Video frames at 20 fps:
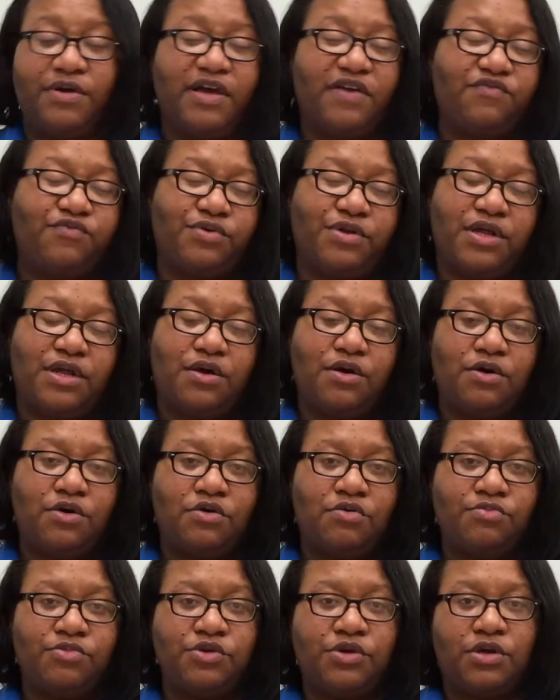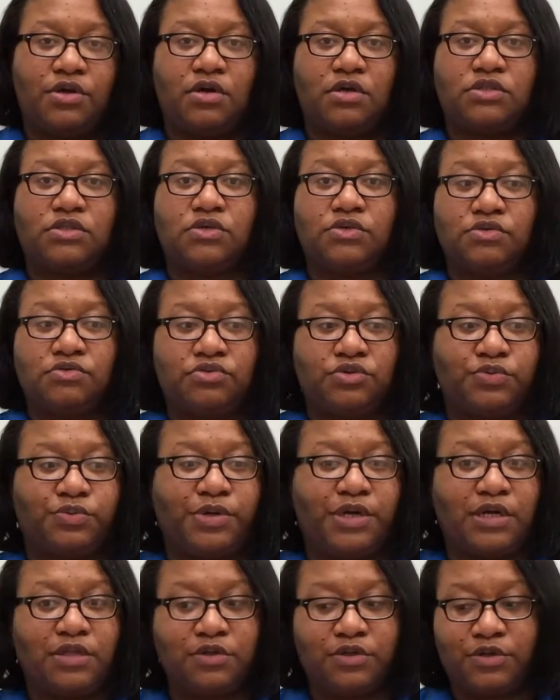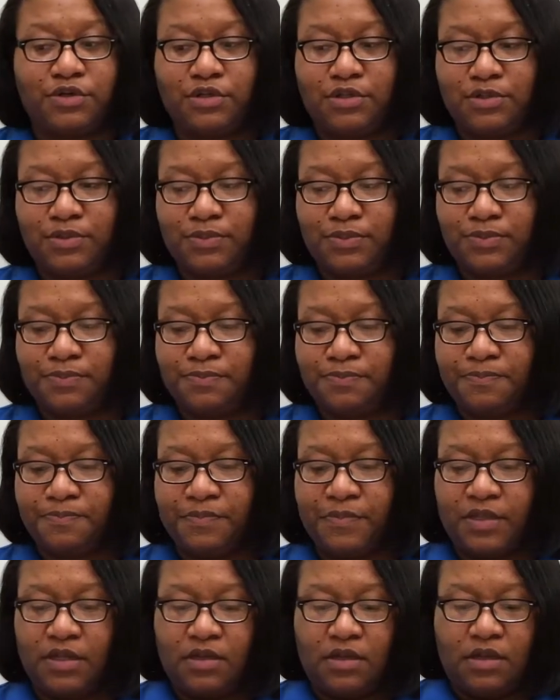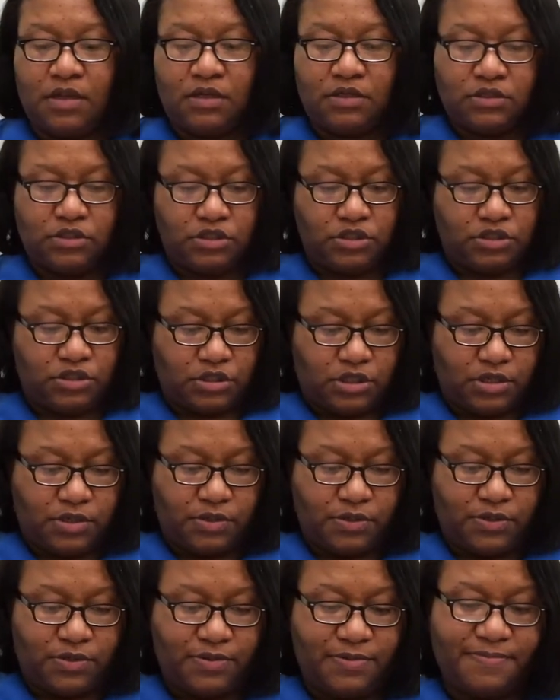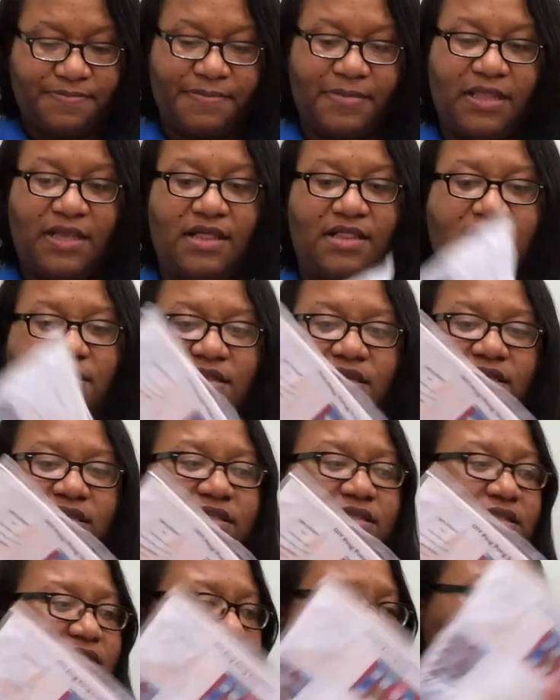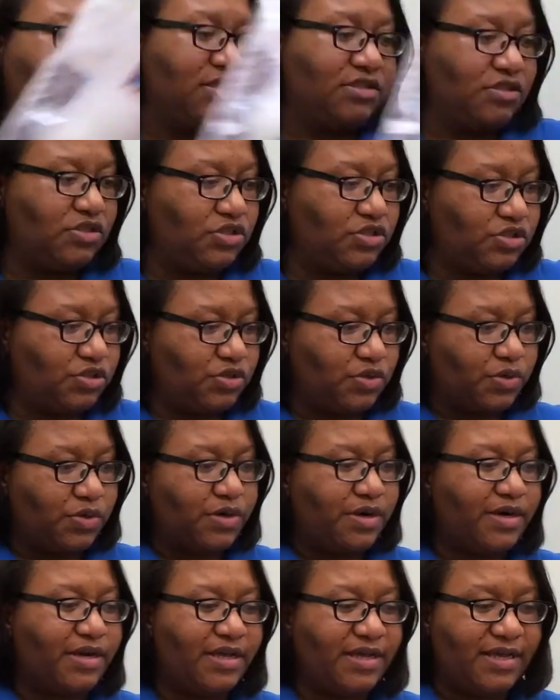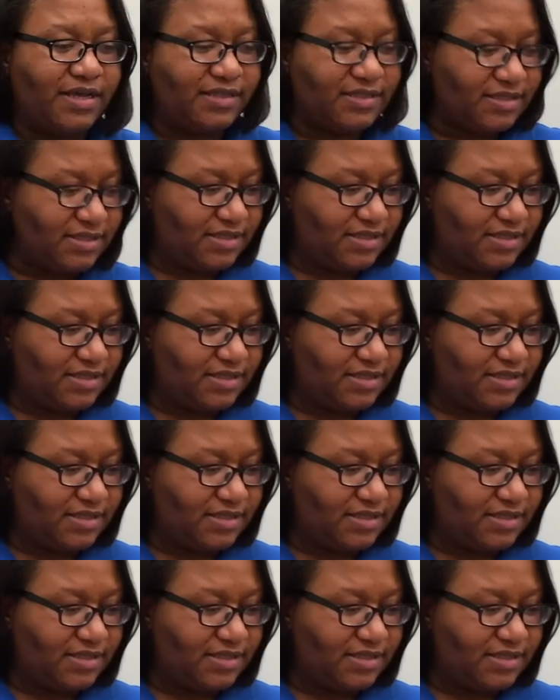have one at home, you can also use regular glue. So let's get started.